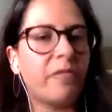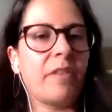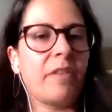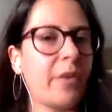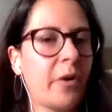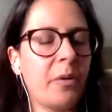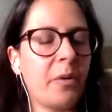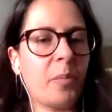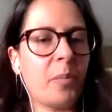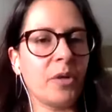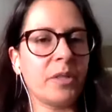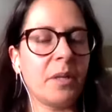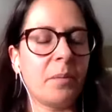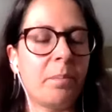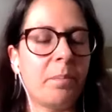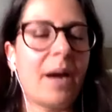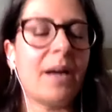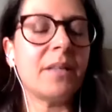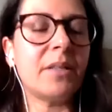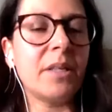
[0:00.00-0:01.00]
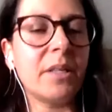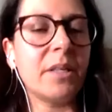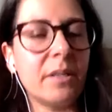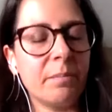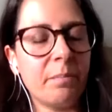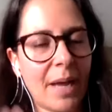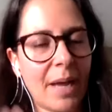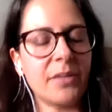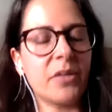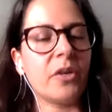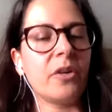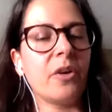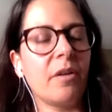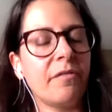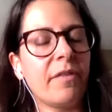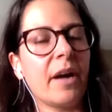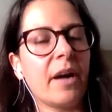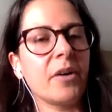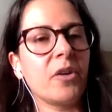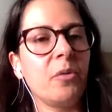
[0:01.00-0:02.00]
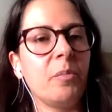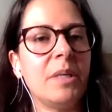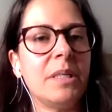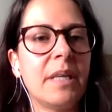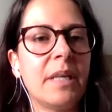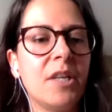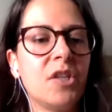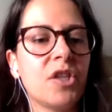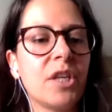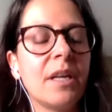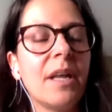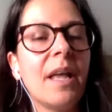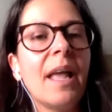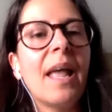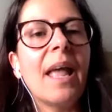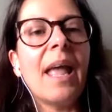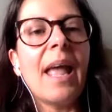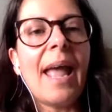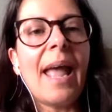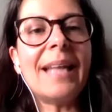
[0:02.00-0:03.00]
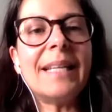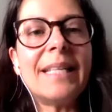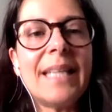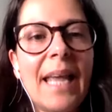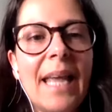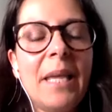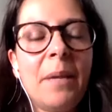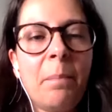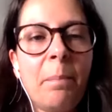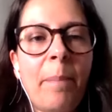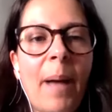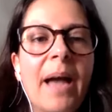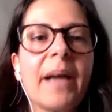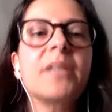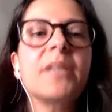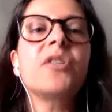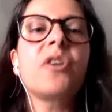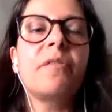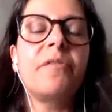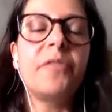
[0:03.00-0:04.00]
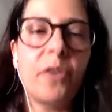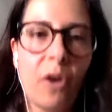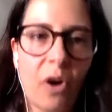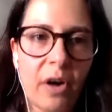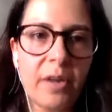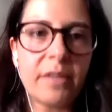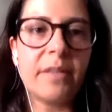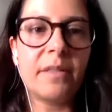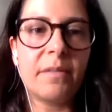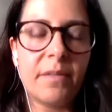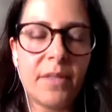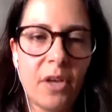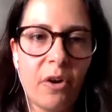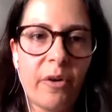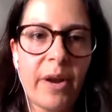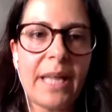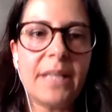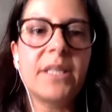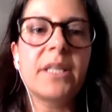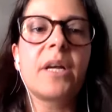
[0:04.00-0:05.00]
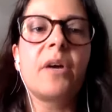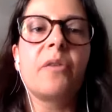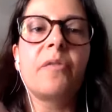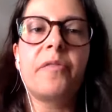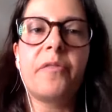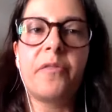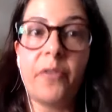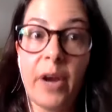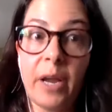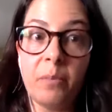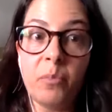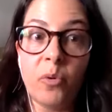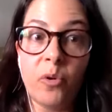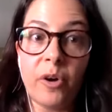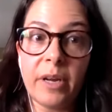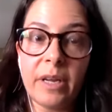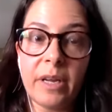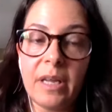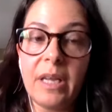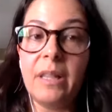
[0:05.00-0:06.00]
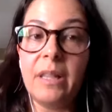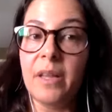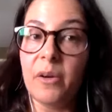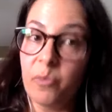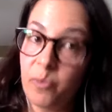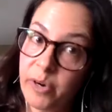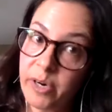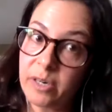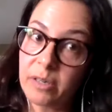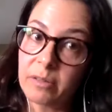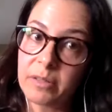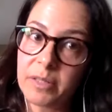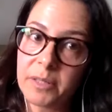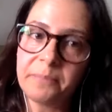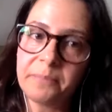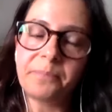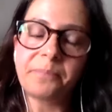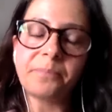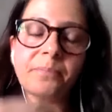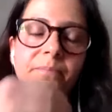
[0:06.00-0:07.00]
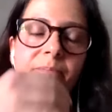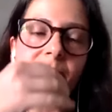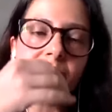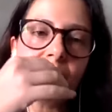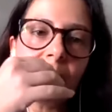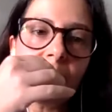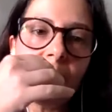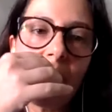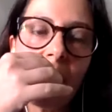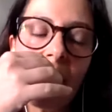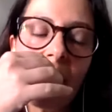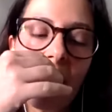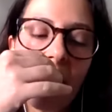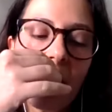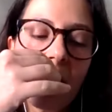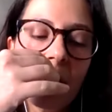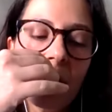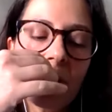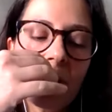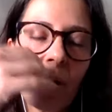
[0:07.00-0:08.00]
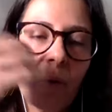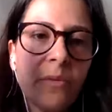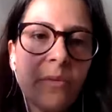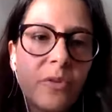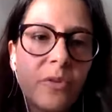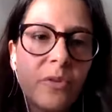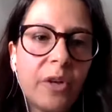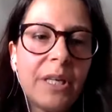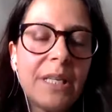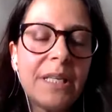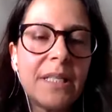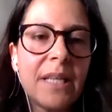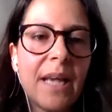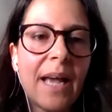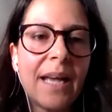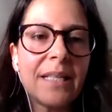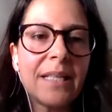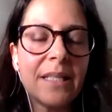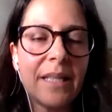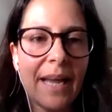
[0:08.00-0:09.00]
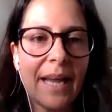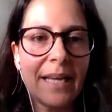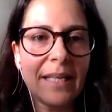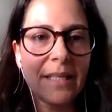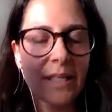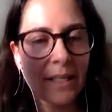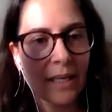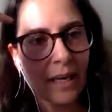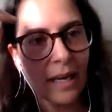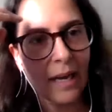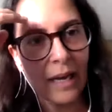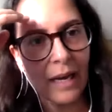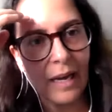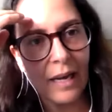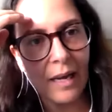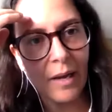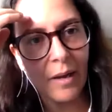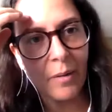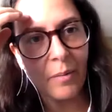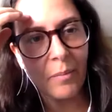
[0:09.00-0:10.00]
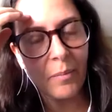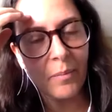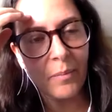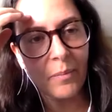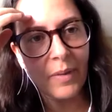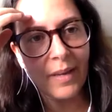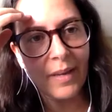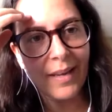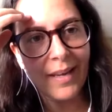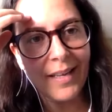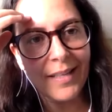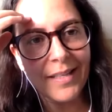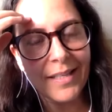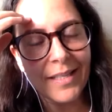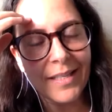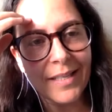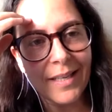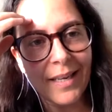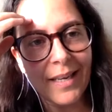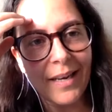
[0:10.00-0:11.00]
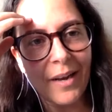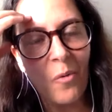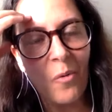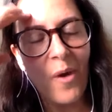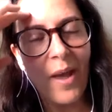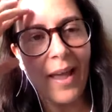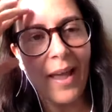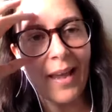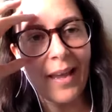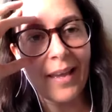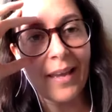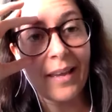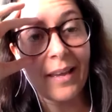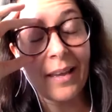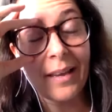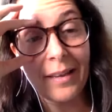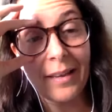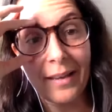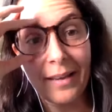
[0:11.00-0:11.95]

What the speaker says: of a very important pattern of argumentation, and the impact of your theoretical framework in the world. So Tony says that it's in a way,